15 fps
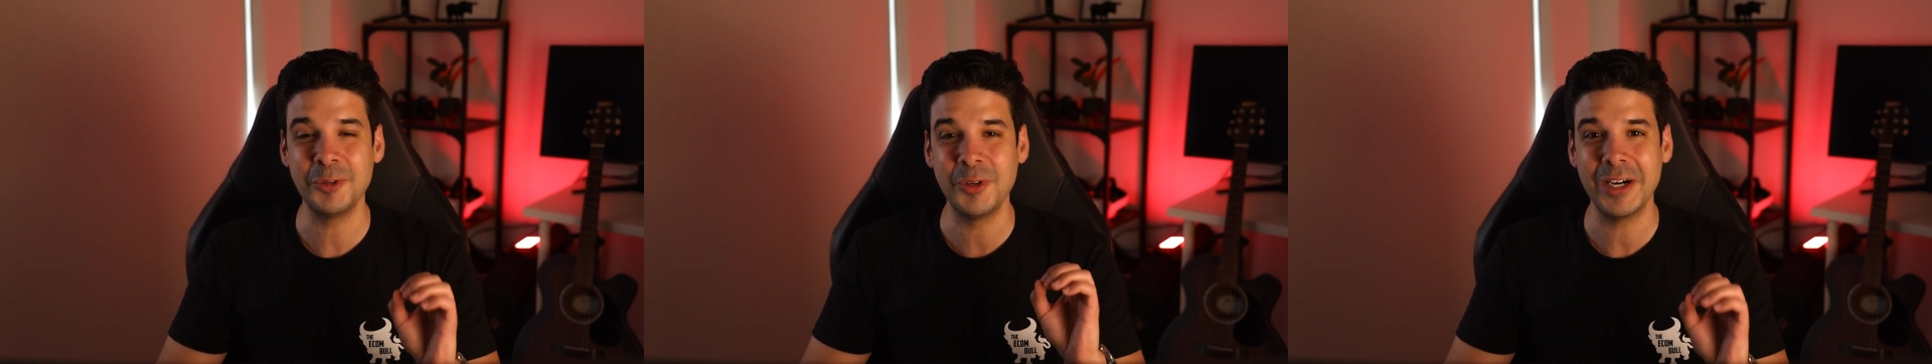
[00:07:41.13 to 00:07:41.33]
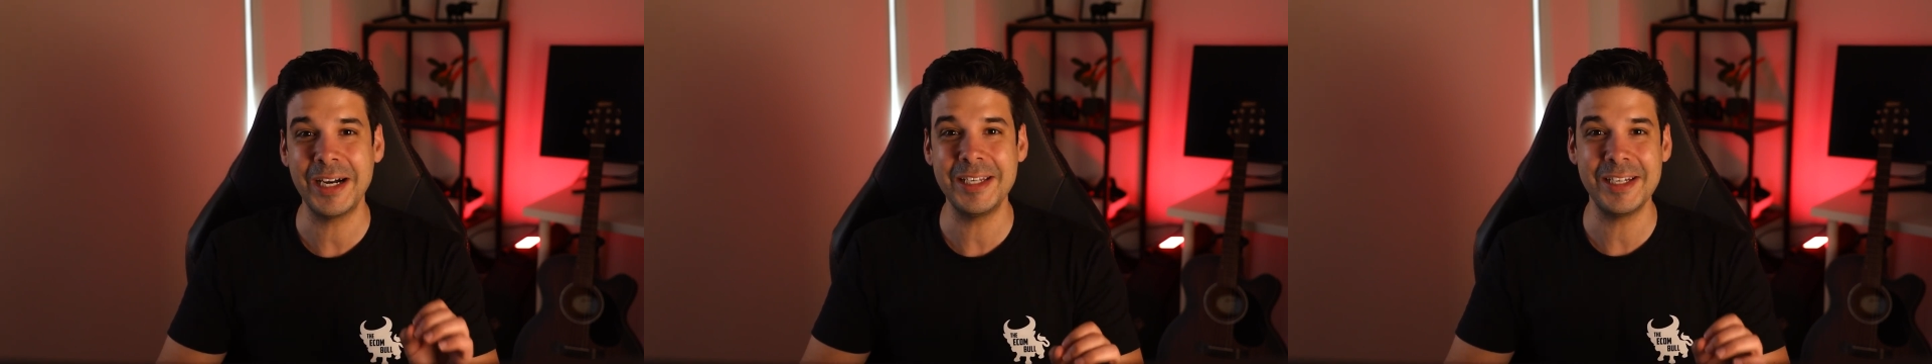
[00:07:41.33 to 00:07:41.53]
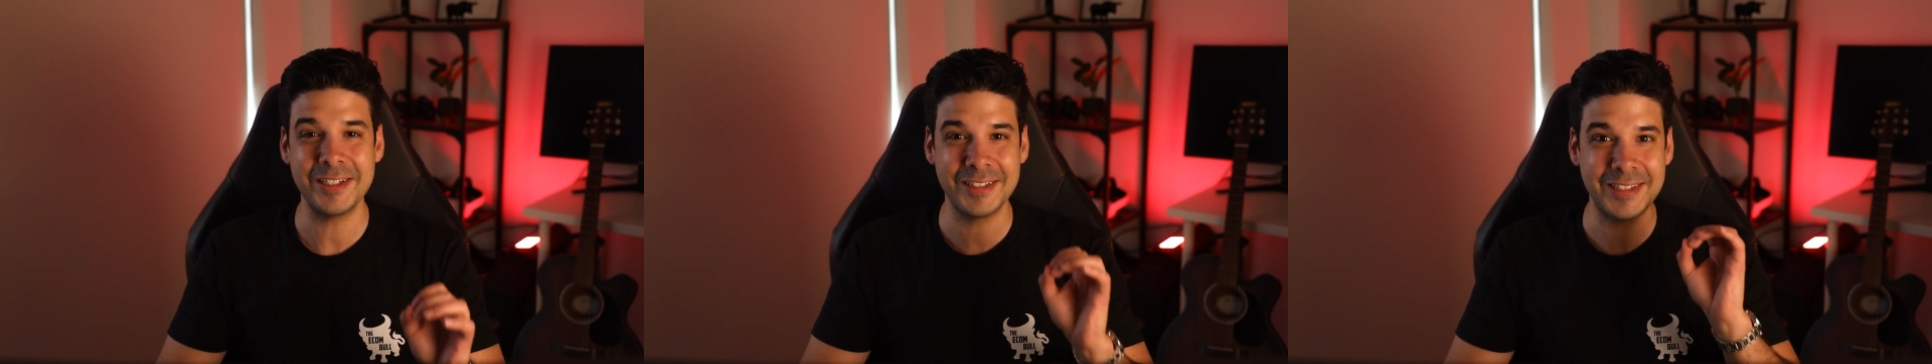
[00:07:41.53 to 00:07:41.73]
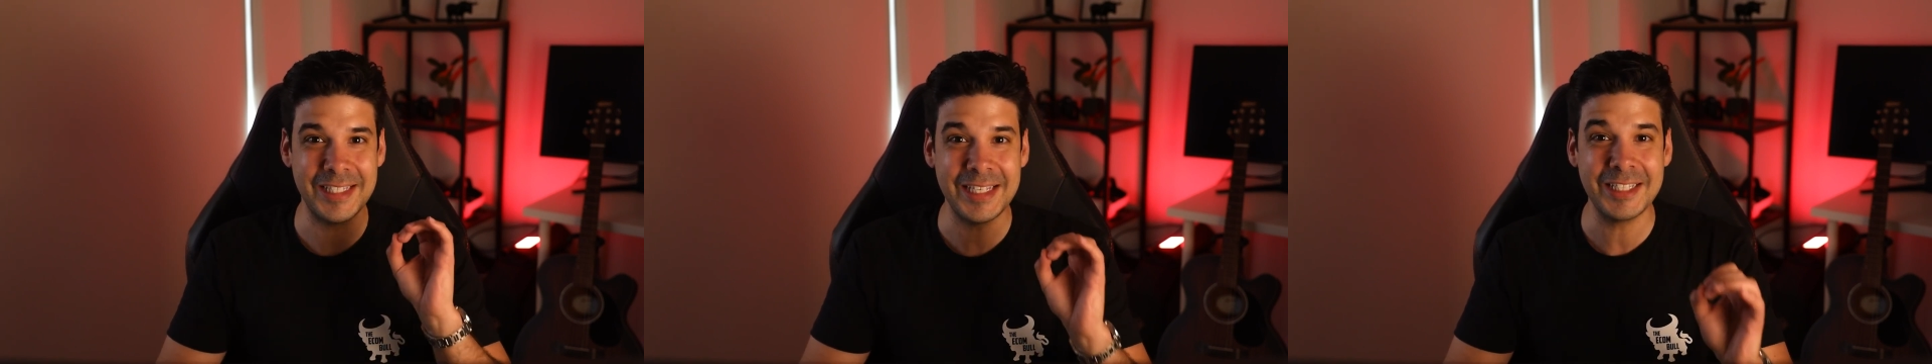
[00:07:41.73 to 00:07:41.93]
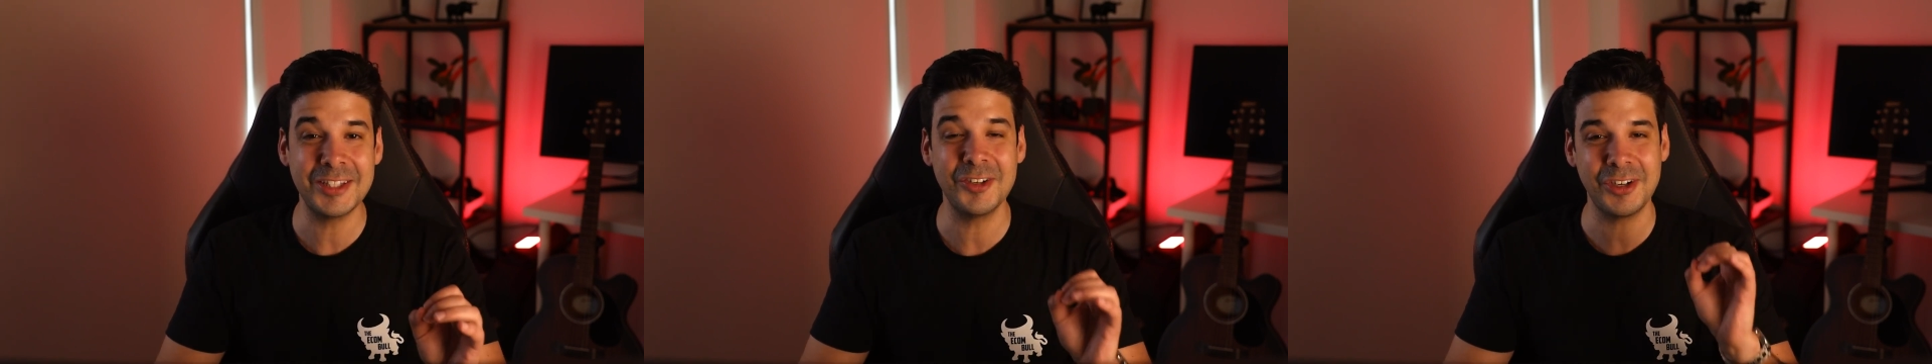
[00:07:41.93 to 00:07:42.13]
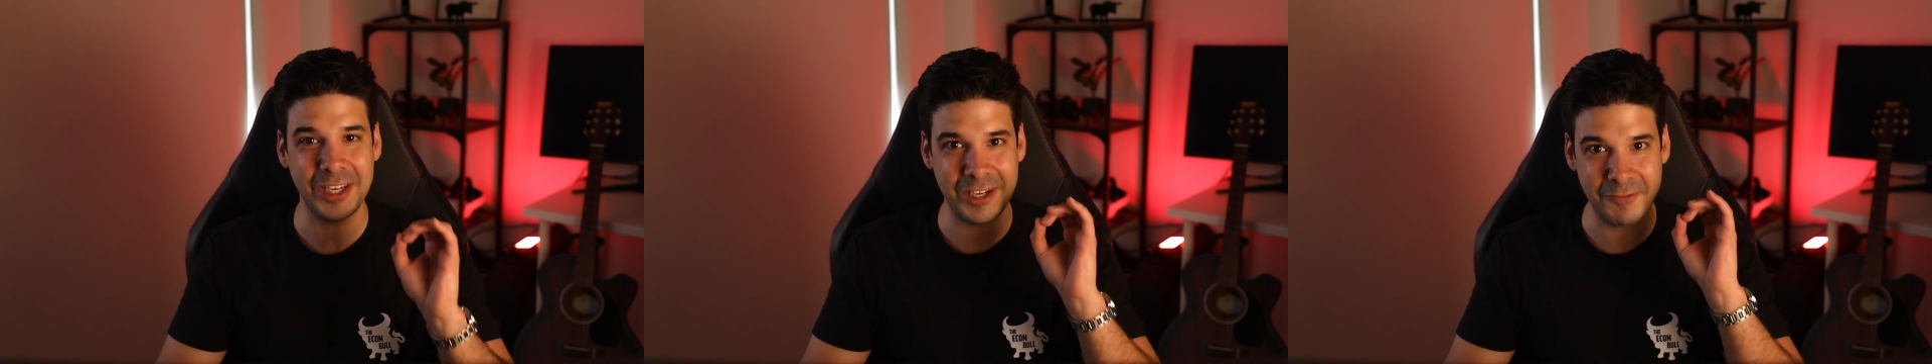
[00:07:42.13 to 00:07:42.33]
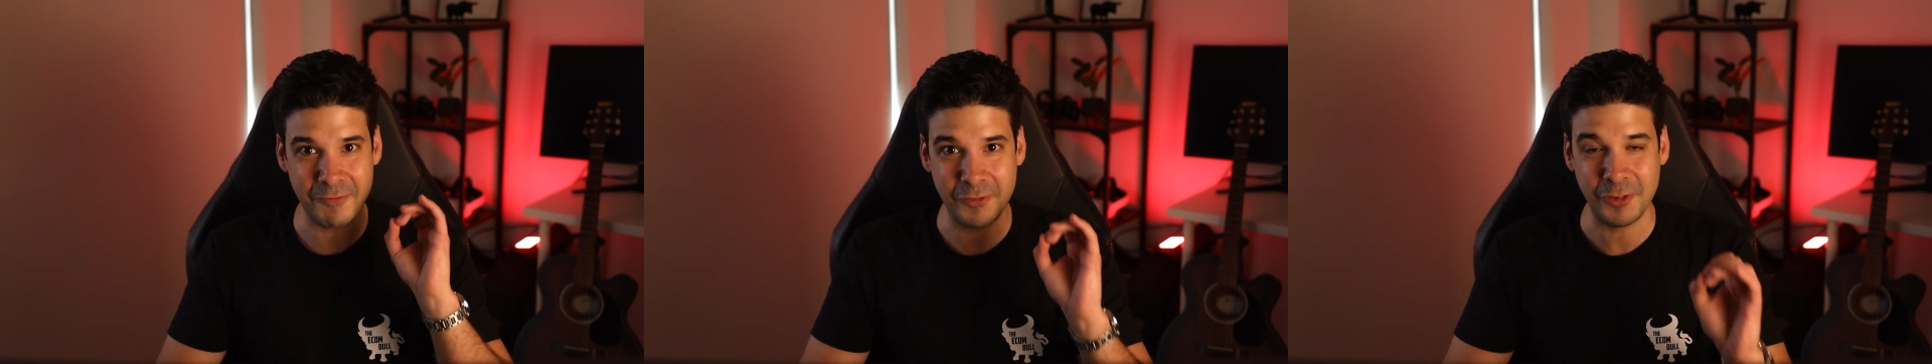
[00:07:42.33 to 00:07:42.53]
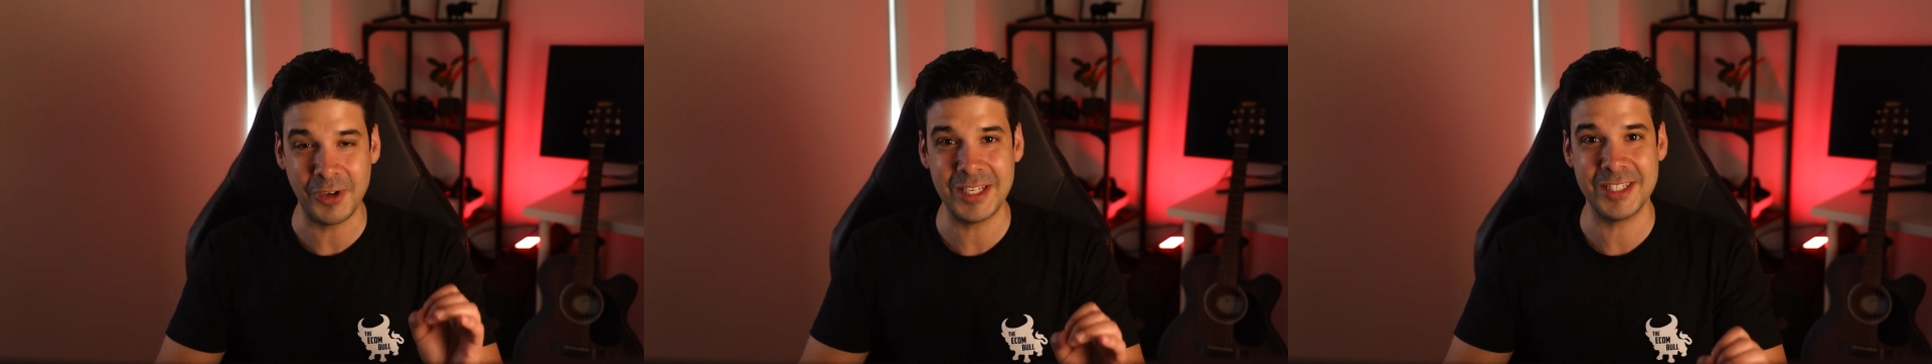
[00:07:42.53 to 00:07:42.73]
hire TikTok
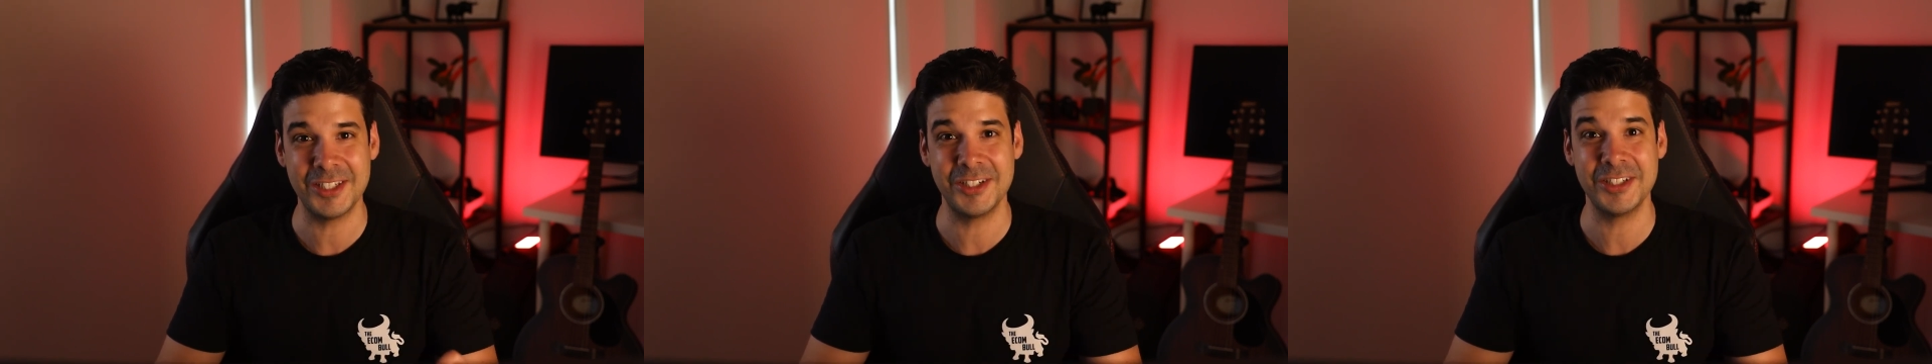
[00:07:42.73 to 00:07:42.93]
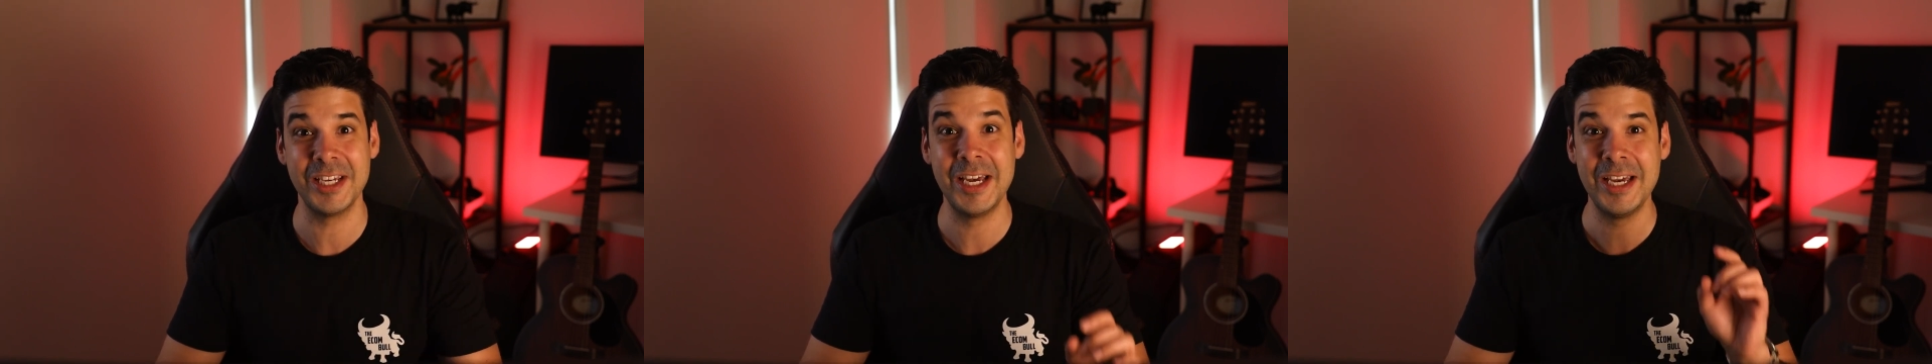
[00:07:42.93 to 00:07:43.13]
influencers